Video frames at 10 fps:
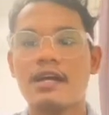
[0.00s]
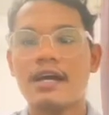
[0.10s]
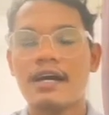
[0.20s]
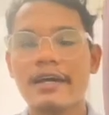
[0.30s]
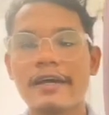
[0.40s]

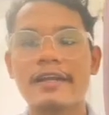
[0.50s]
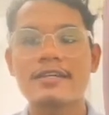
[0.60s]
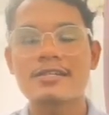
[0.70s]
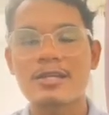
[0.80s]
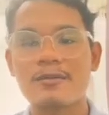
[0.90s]
Hi and
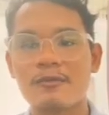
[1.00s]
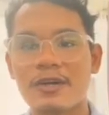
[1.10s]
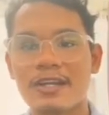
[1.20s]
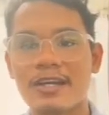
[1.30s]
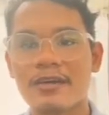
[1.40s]

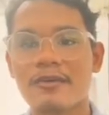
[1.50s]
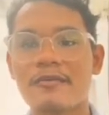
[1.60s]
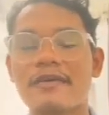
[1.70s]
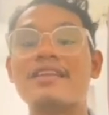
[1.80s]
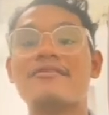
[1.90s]

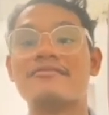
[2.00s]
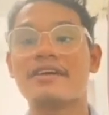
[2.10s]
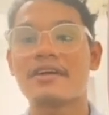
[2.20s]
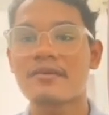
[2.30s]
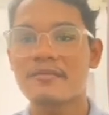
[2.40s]
Assalamualaikum and a
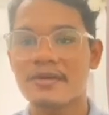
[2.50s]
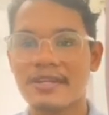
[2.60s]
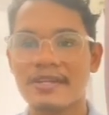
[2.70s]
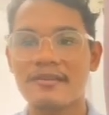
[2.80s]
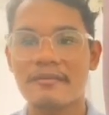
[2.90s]
very good
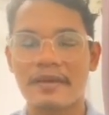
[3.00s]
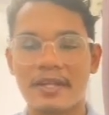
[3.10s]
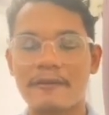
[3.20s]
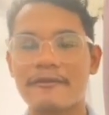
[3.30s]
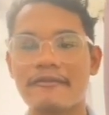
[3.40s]
morning to
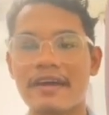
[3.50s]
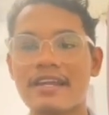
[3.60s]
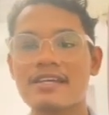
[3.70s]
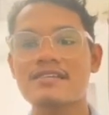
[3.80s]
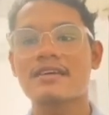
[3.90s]
Madam
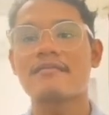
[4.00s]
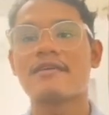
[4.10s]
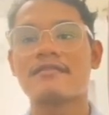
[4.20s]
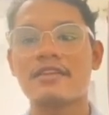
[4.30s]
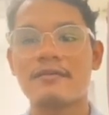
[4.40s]
Ivanes and
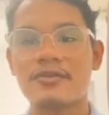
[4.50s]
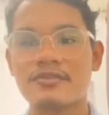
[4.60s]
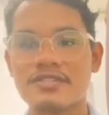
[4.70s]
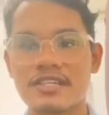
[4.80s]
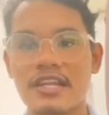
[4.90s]
Madam
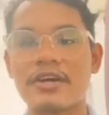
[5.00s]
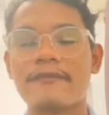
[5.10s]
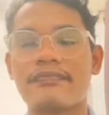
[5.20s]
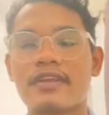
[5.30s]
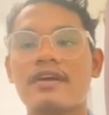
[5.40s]
Nurzila.
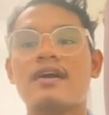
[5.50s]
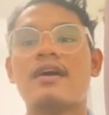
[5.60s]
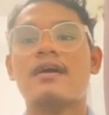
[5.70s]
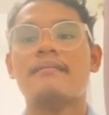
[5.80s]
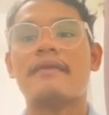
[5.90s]

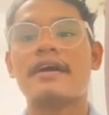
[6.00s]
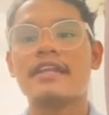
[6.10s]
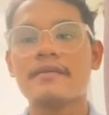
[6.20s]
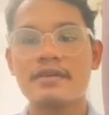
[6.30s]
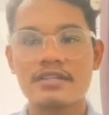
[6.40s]
My
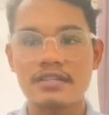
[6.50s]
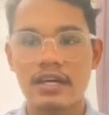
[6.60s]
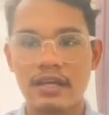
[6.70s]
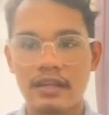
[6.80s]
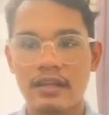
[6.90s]
name is
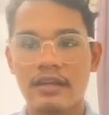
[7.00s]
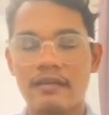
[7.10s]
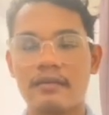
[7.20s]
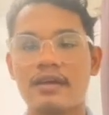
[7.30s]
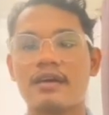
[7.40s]
Khairi
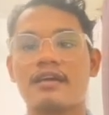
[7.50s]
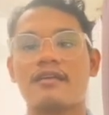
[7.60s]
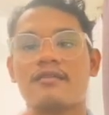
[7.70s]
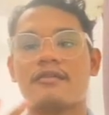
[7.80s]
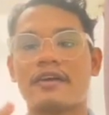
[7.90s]
Rahimi
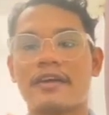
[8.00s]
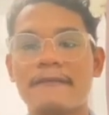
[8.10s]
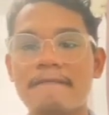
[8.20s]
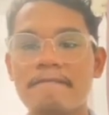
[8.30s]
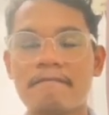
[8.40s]
Hairinur
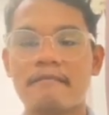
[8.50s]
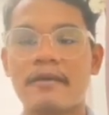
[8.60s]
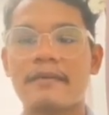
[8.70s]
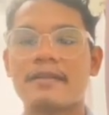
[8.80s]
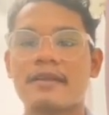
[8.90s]
Rahim. My
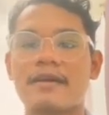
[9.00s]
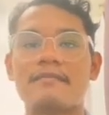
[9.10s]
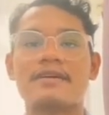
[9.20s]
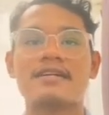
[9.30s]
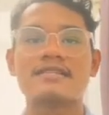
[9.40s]
metric
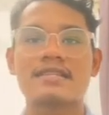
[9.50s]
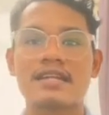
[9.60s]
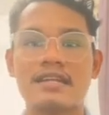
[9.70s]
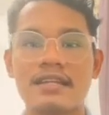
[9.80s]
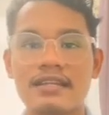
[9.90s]
number is
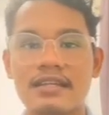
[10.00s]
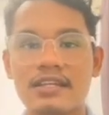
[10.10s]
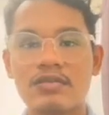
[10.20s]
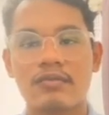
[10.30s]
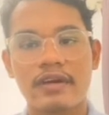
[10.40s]

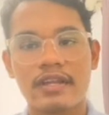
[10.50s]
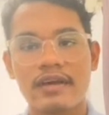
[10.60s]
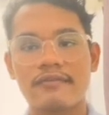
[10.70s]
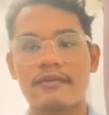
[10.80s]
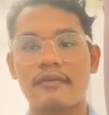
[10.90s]

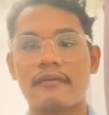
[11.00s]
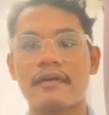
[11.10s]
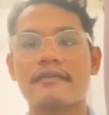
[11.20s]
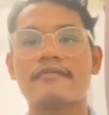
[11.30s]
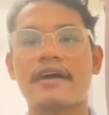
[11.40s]

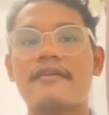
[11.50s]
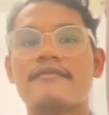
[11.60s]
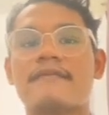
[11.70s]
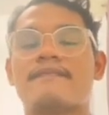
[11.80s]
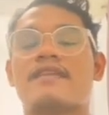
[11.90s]

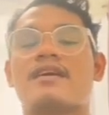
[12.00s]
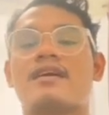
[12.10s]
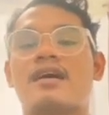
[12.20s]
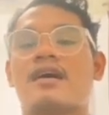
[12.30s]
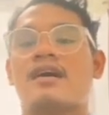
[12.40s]

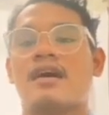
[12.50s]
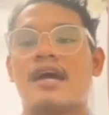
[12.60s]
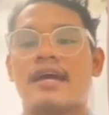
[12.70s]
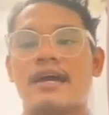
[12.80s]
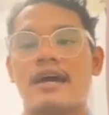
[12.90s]

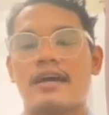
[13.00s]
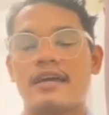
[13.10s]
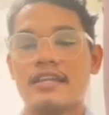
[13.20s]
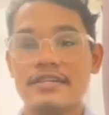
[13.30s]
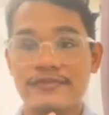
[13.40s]
10DDT21F415.
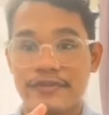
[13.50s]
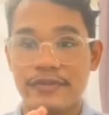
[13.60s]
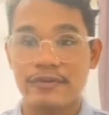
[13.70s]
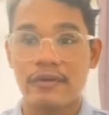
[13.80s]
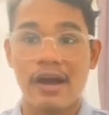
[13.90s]
In this
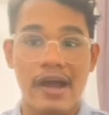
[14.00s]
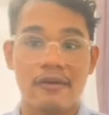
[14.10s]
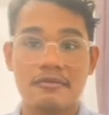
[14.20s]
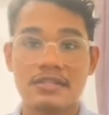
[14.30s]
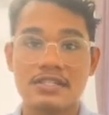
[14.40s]
video, I
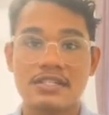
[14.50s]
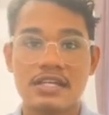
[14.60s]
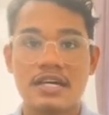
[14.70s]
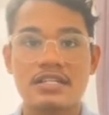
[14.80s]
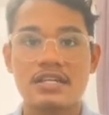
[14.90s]
will
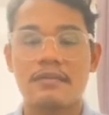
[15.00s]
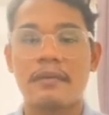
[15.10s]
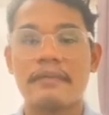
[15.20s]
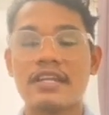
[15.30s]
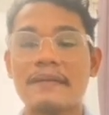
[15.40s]
discuss about
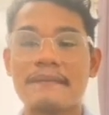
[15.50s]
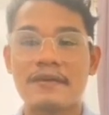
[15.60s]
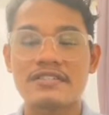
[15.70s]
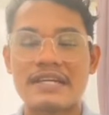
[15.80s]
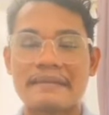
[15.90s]
mini
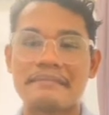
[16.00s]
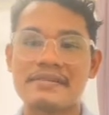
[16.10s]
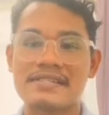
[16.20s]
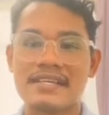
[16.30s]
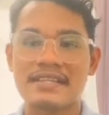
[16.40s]
project
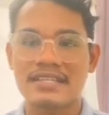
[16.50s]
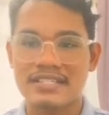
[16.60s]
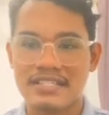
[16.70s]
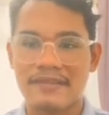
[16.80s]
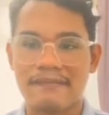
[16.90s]

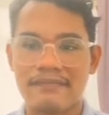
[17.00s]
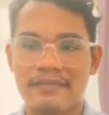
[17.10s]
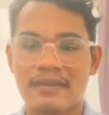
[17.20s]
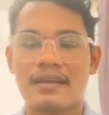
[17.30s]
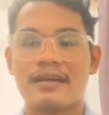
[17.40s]
presentation.
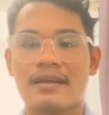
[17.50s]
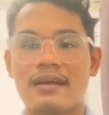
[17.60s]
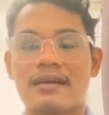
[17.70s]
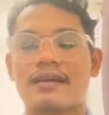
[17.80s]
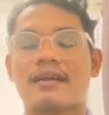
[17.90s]

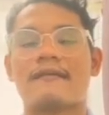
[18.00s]
Okay.